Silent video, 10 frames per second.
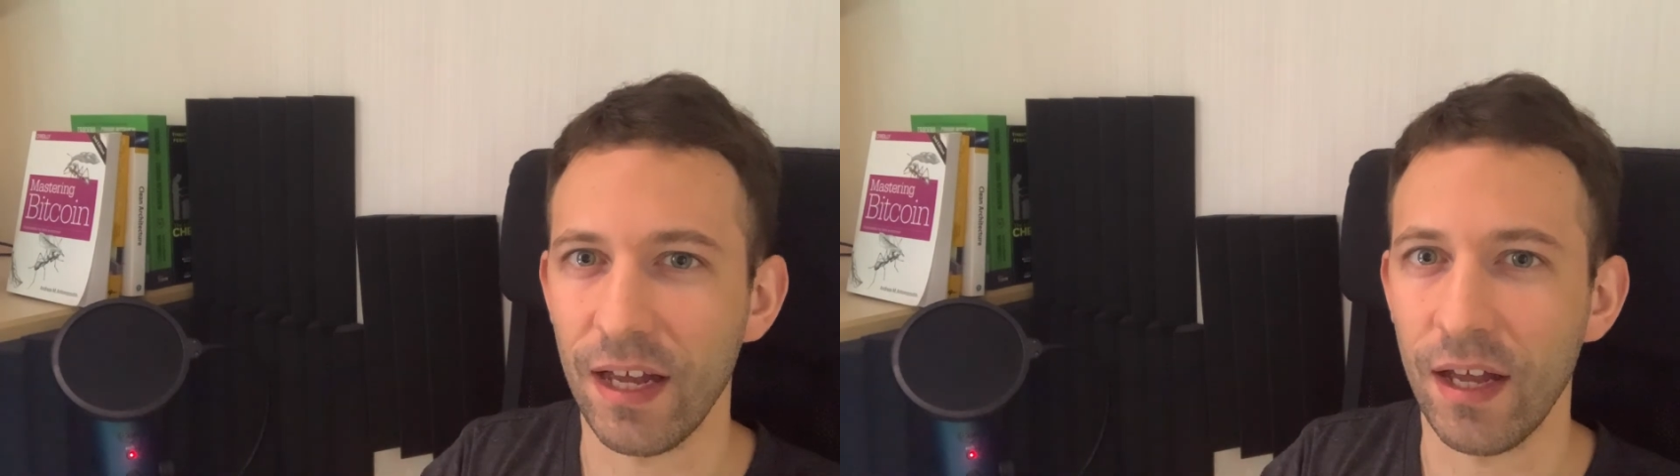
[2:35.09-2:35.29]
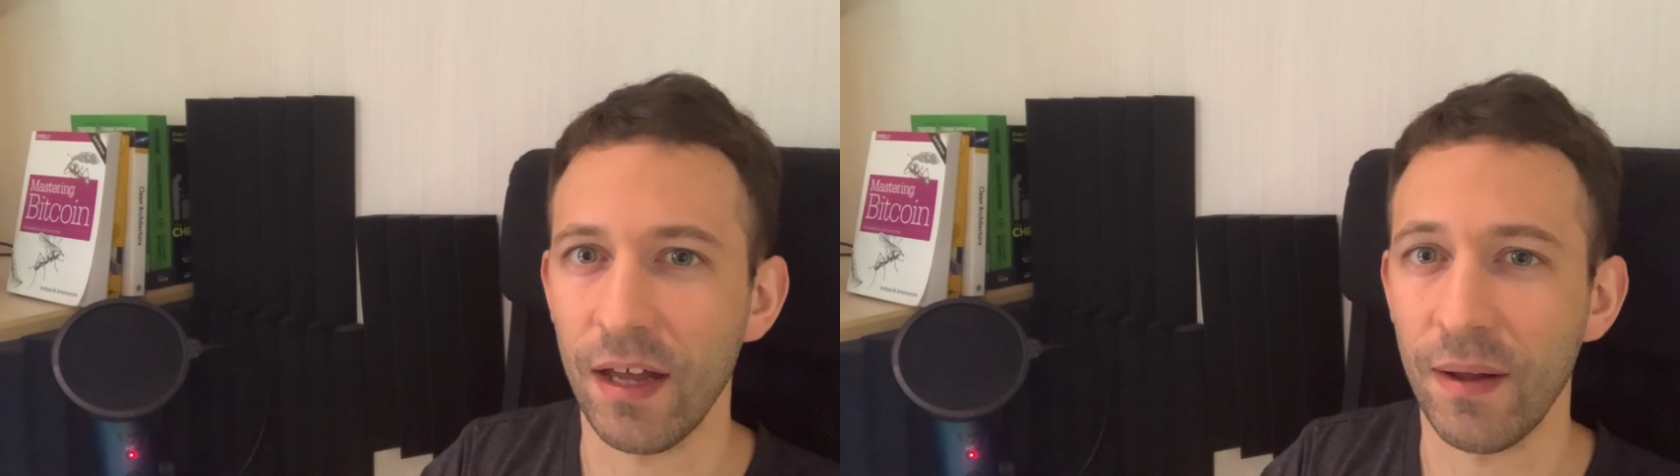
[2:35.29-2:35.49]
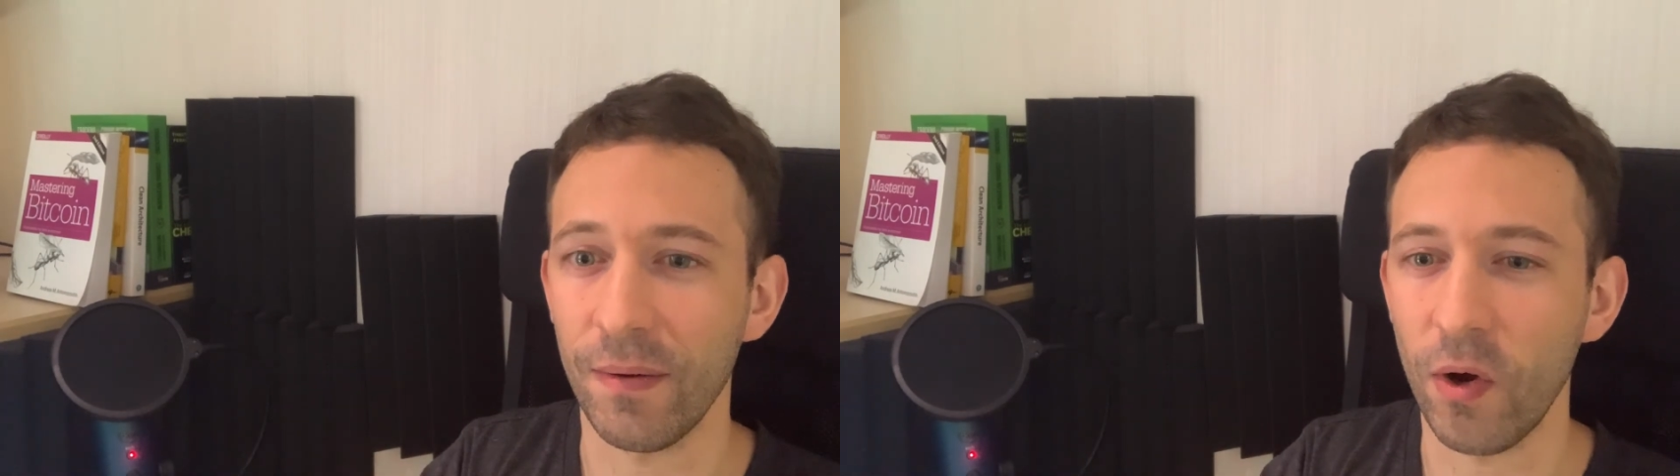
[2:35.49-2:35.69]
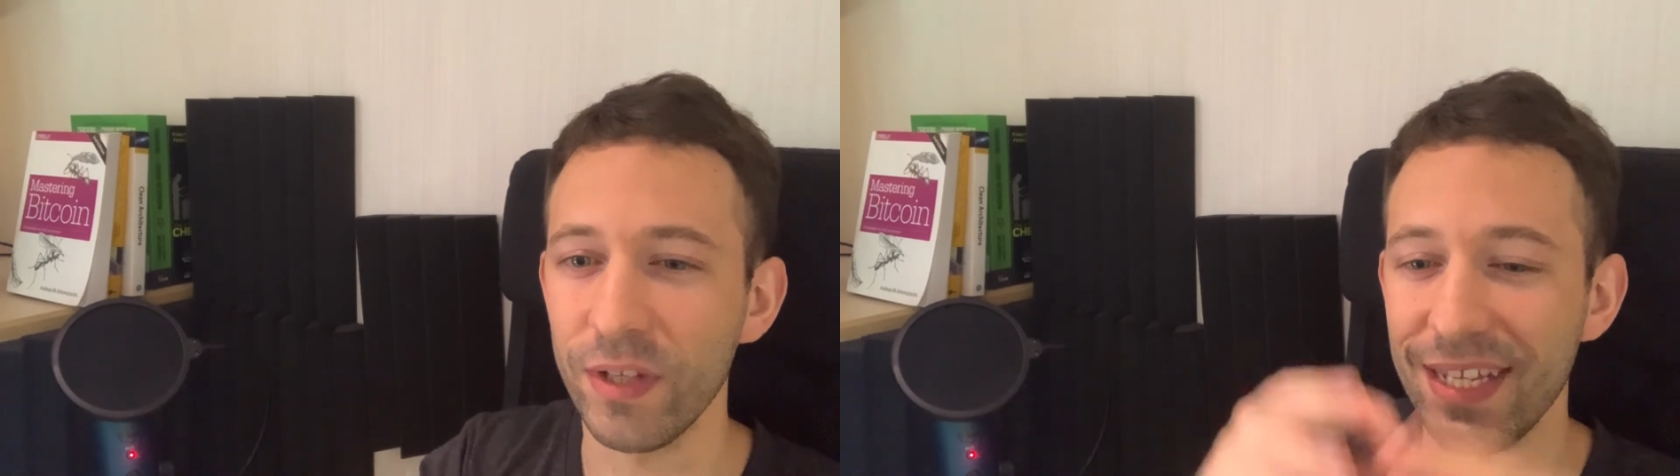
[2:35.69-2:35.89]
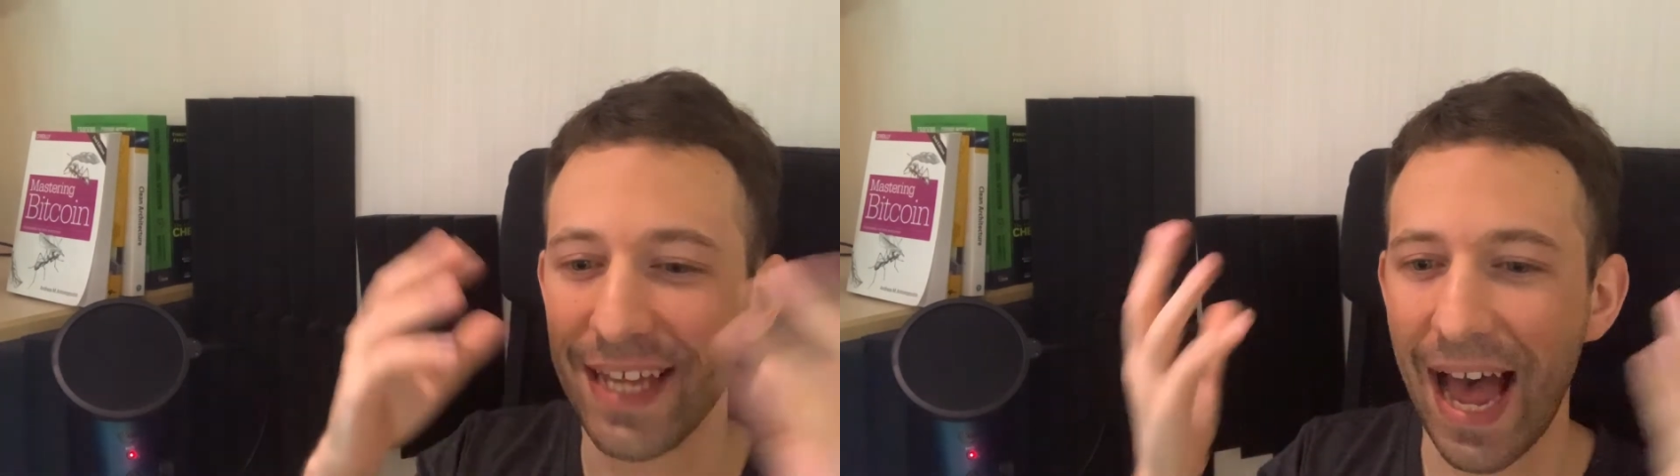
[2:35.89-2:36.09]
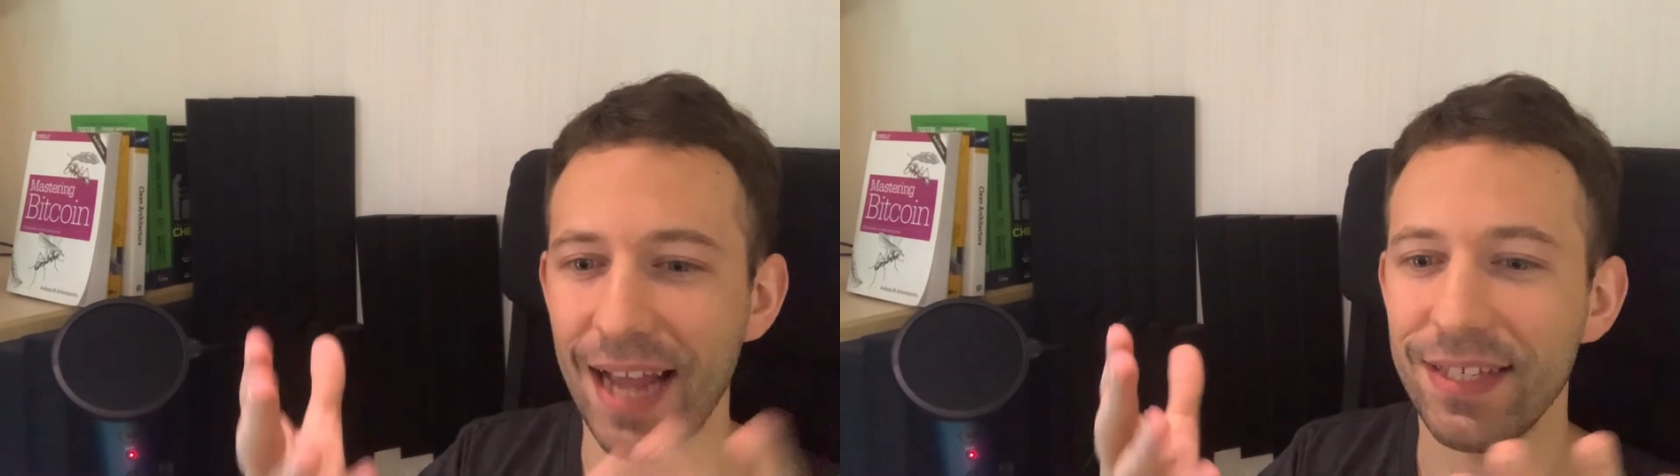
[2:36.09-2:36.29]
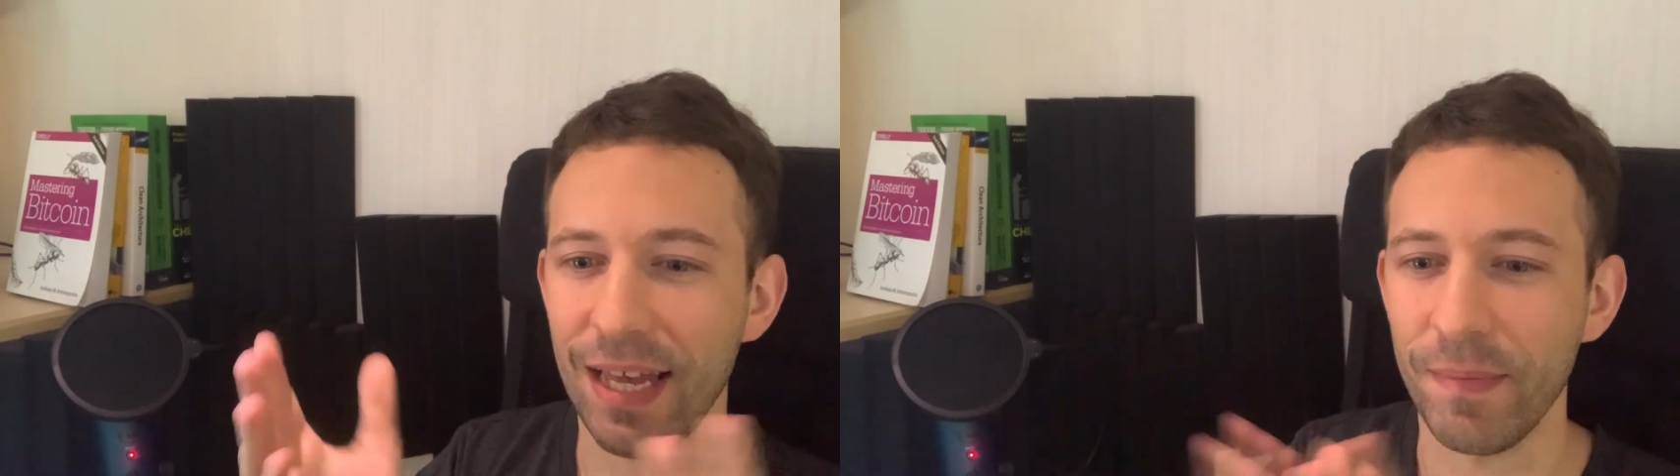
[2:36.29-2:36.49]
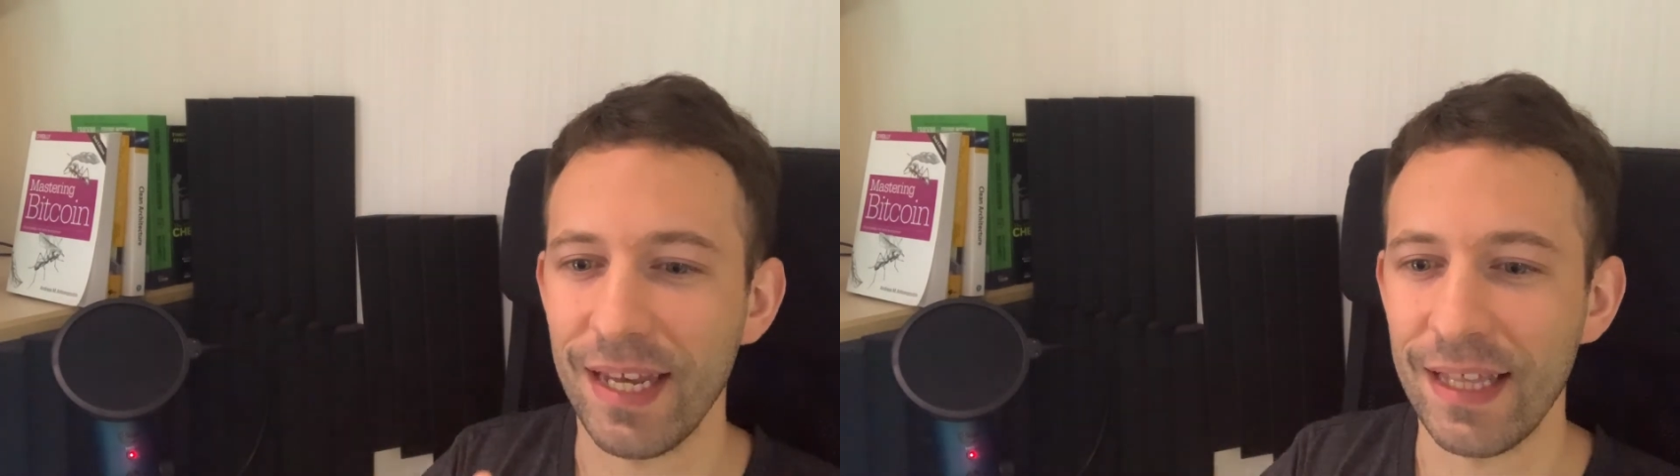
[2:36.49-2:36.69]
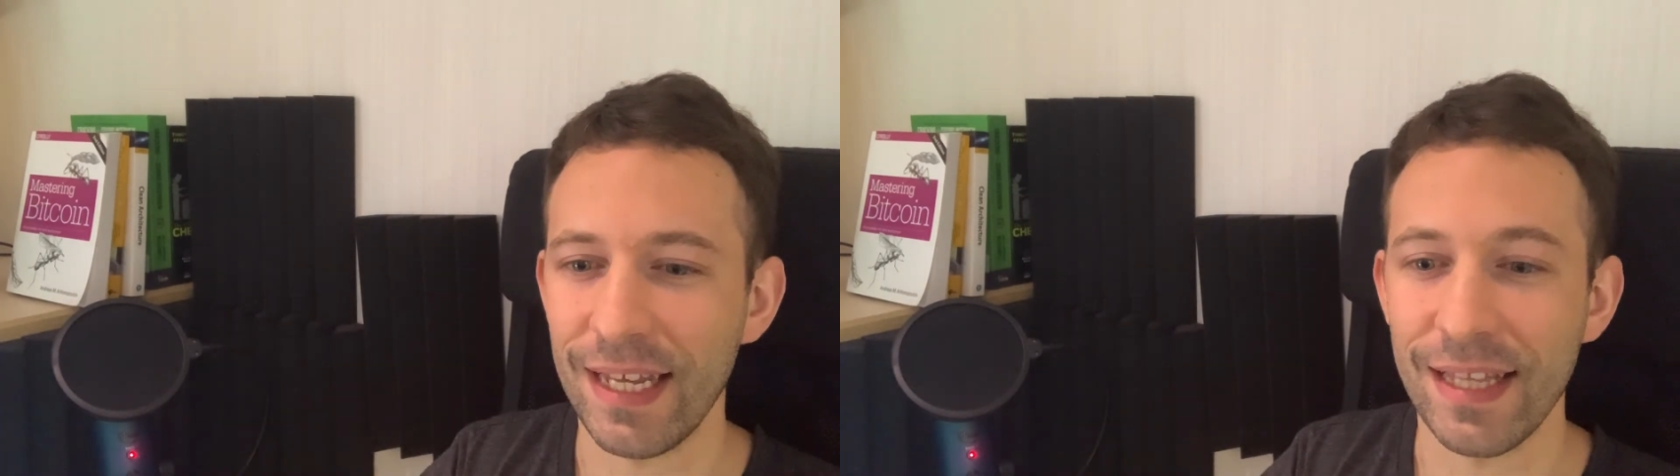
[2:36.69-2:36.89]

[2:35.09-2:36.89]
uh, all these items in,